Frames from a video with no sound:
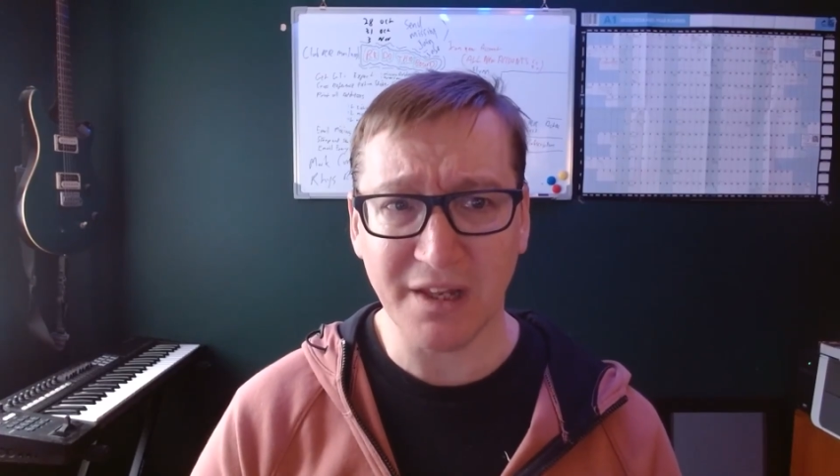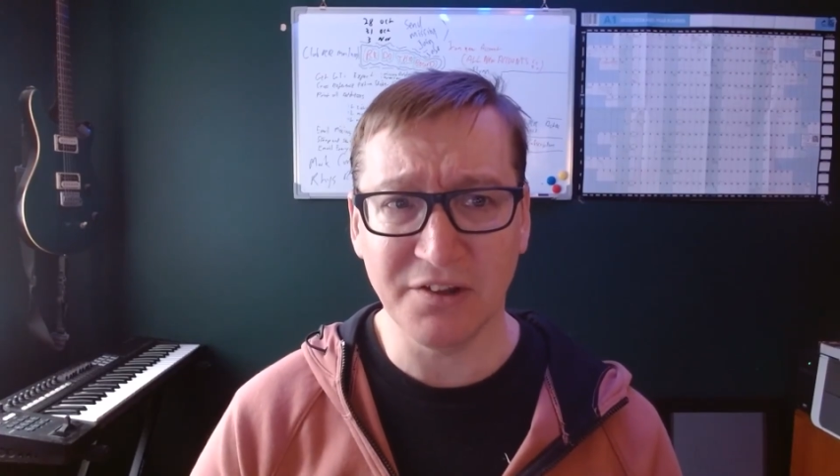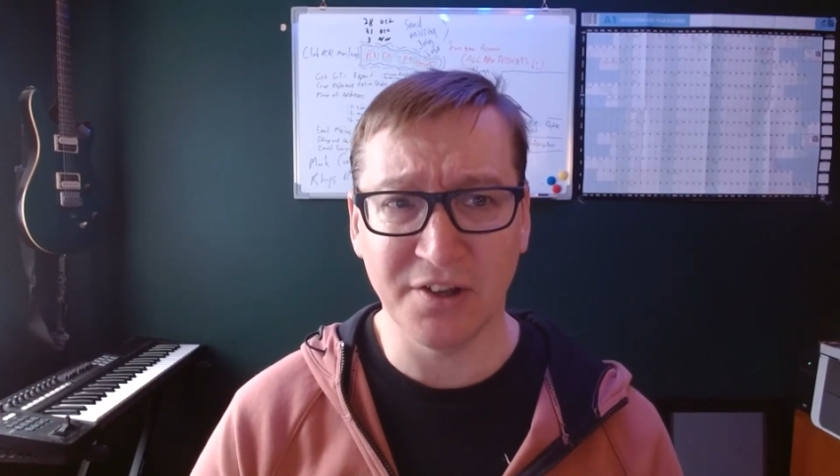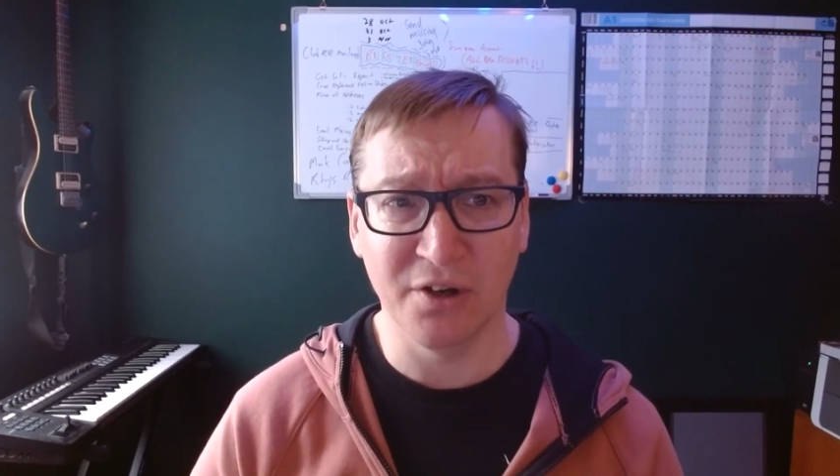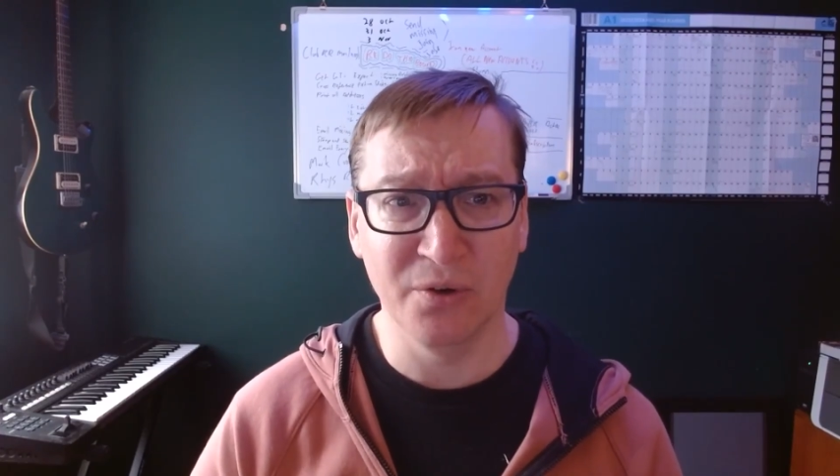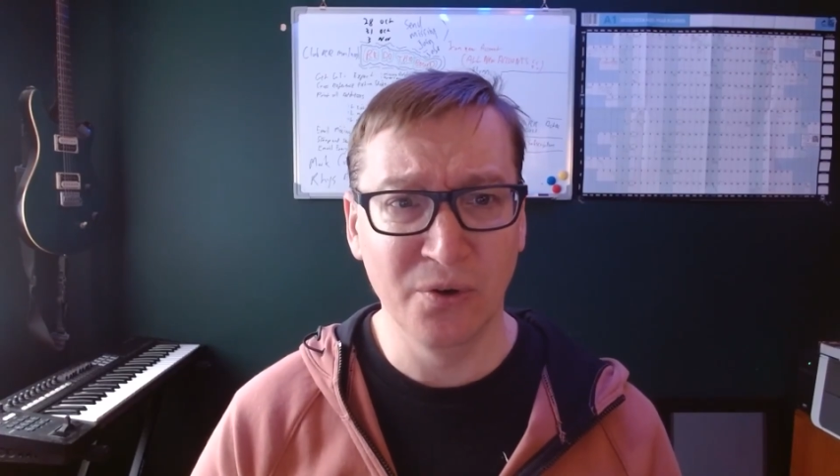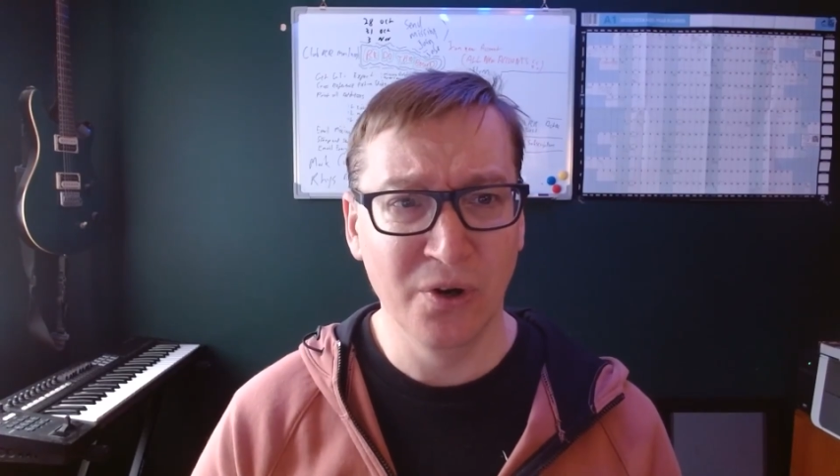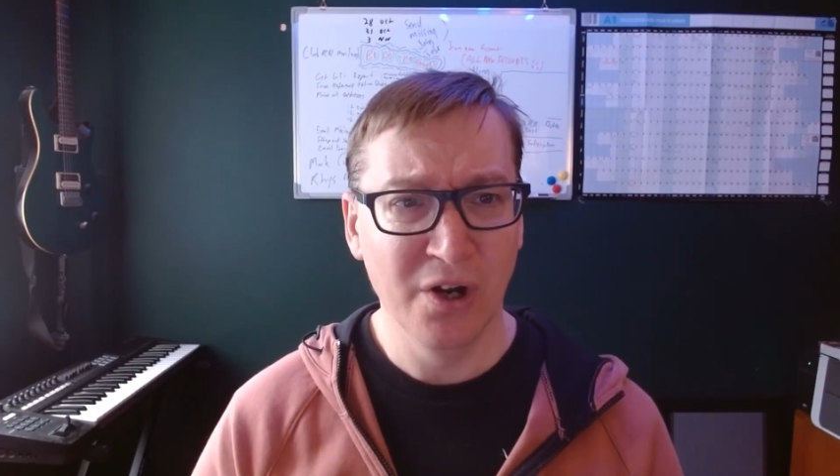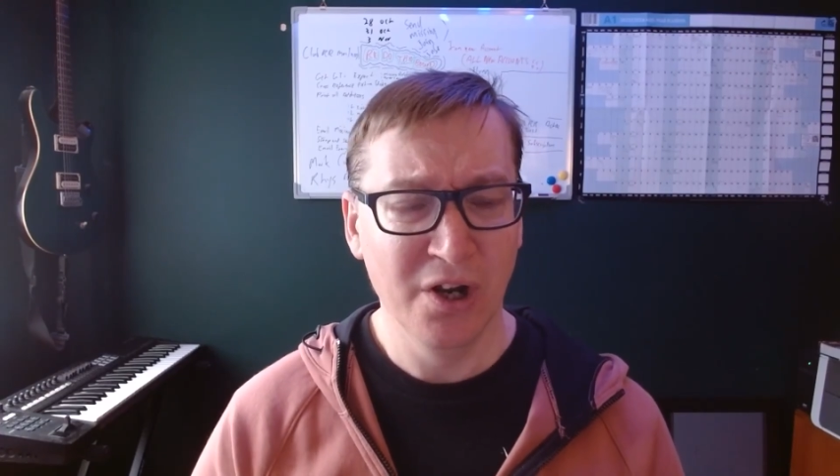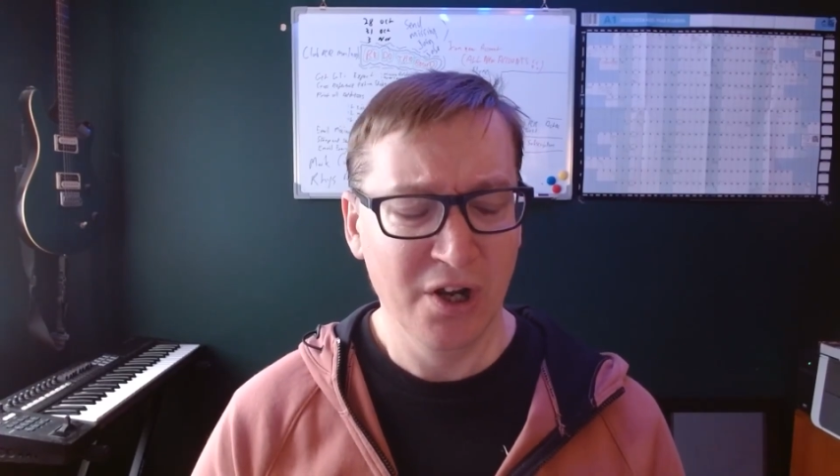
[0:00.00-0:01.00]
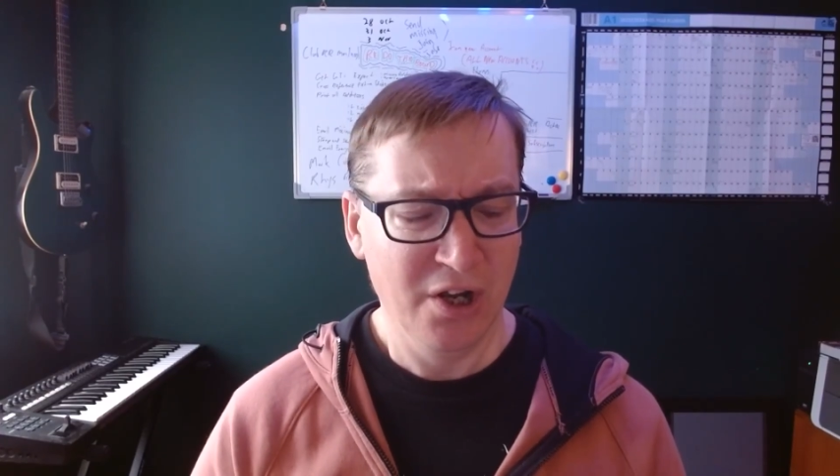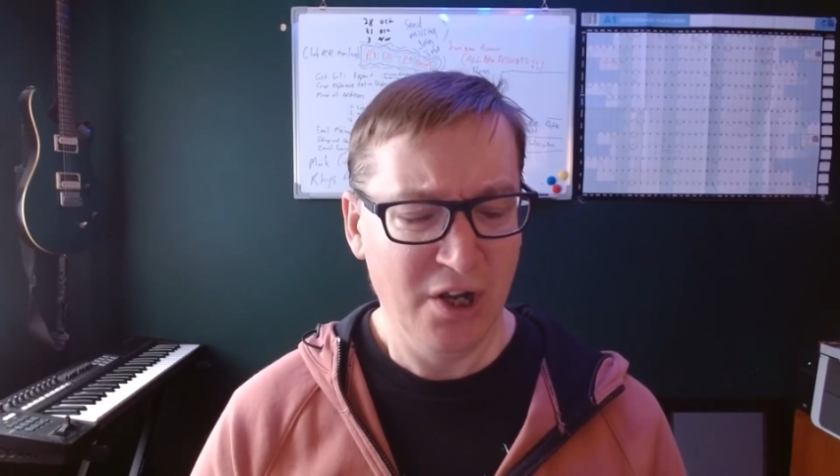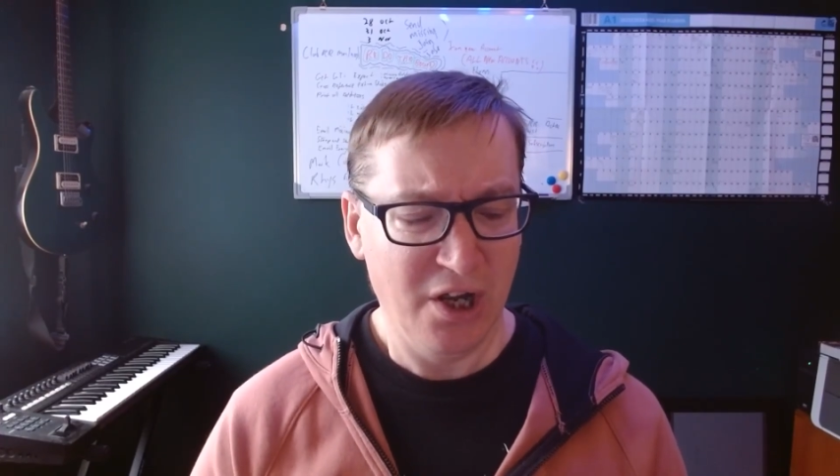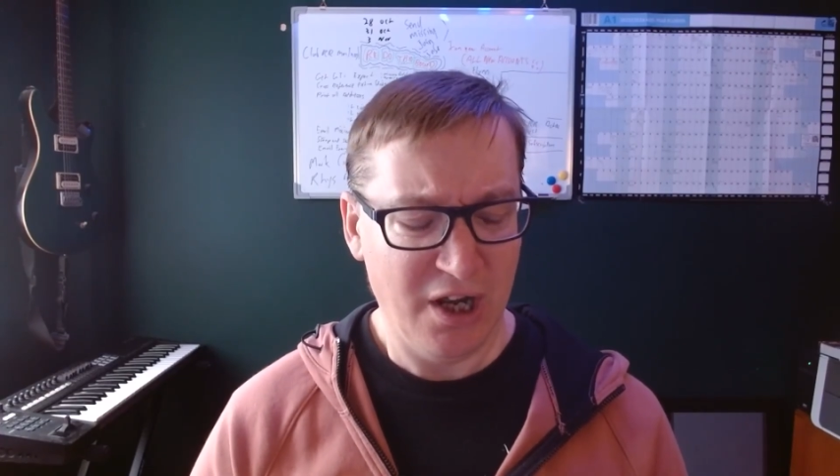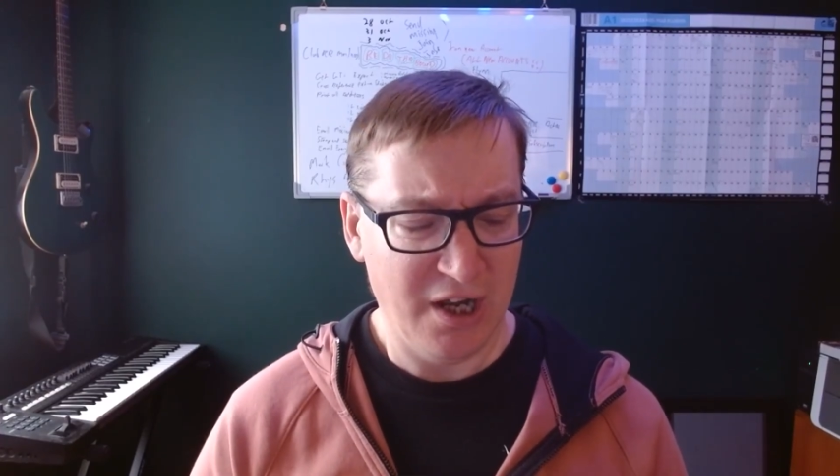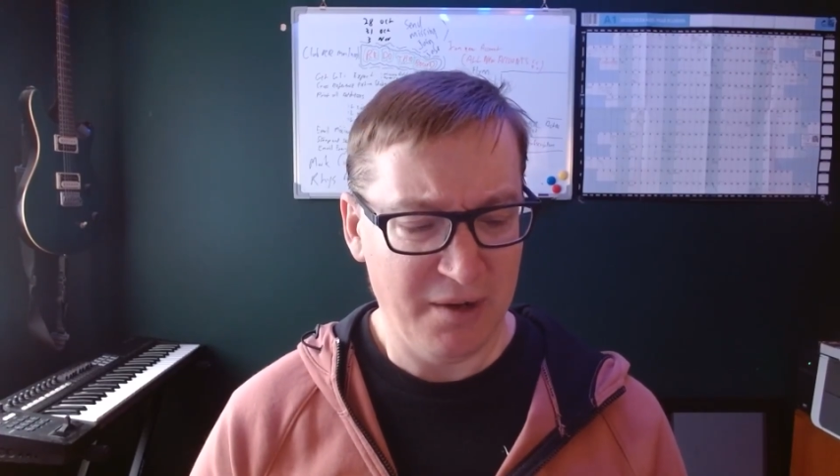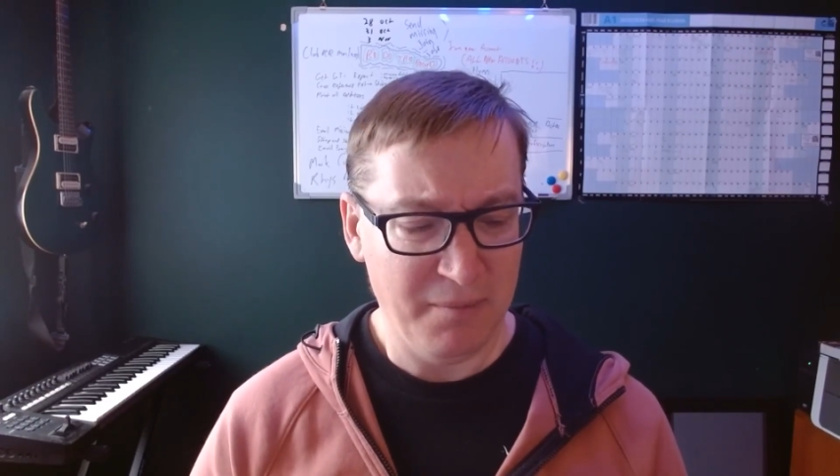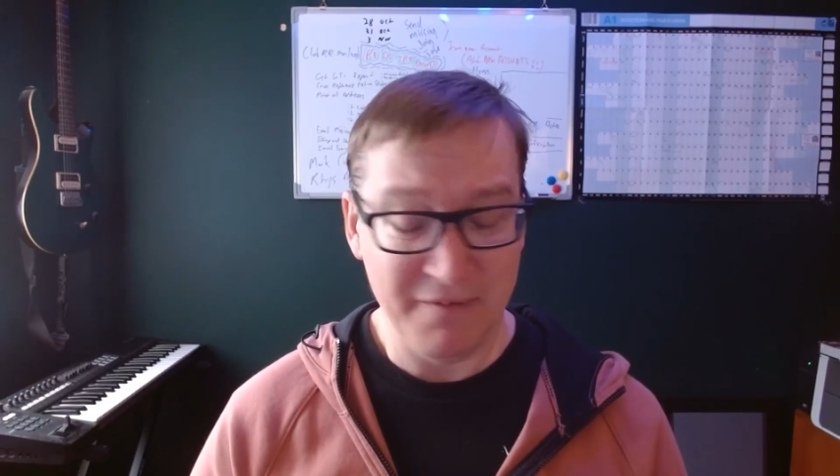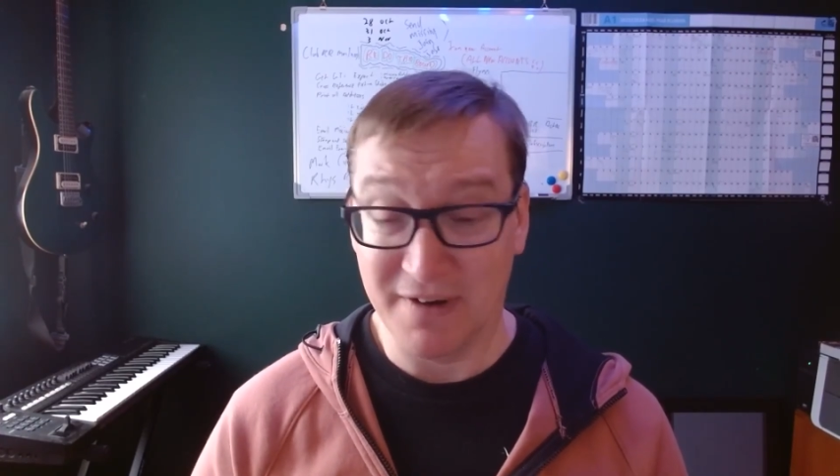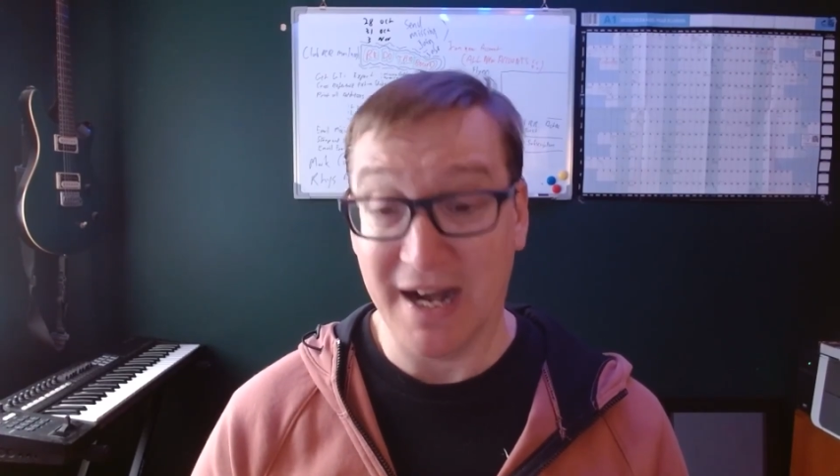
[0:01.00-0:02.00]
So
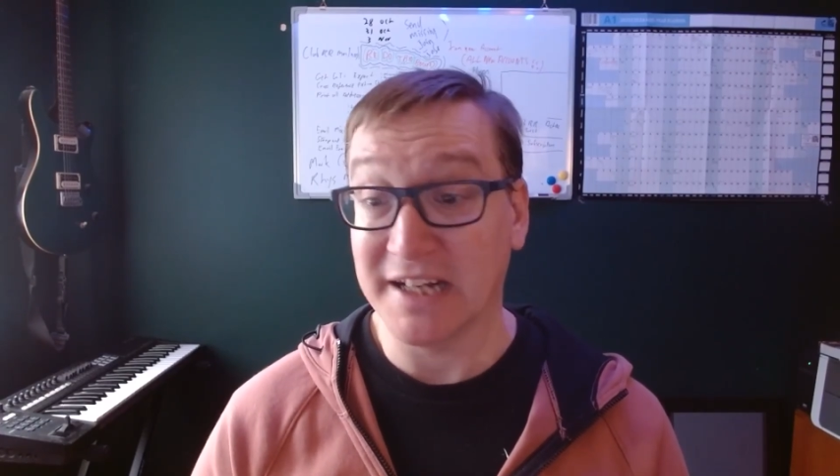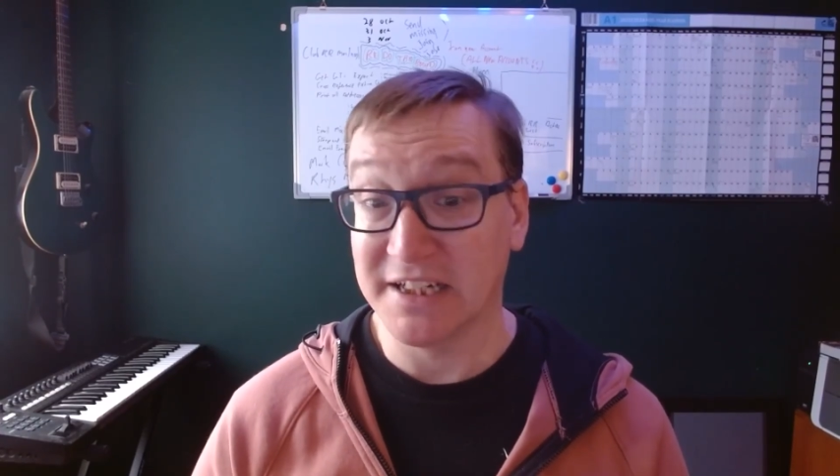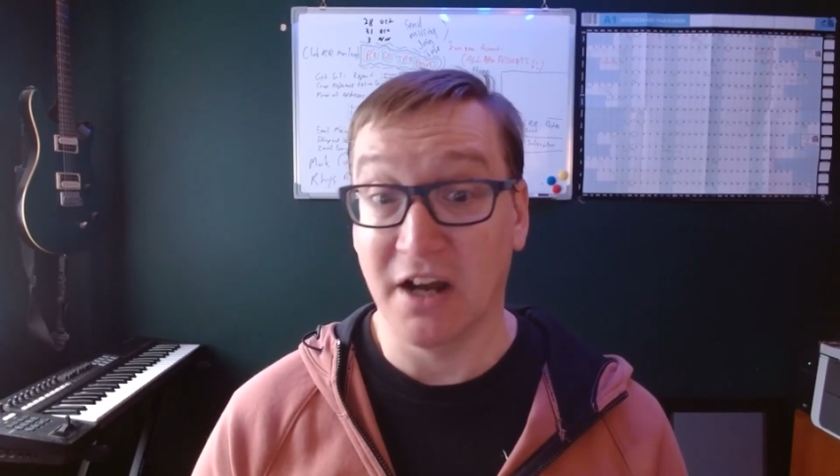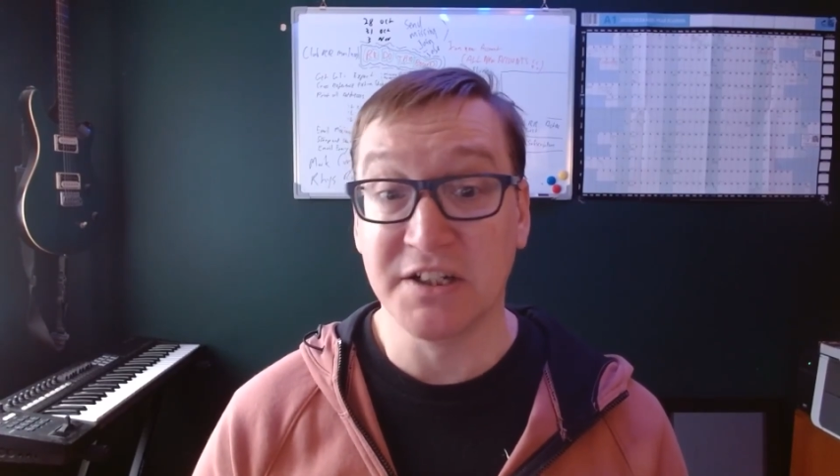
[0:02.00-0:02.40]
in fact, actually,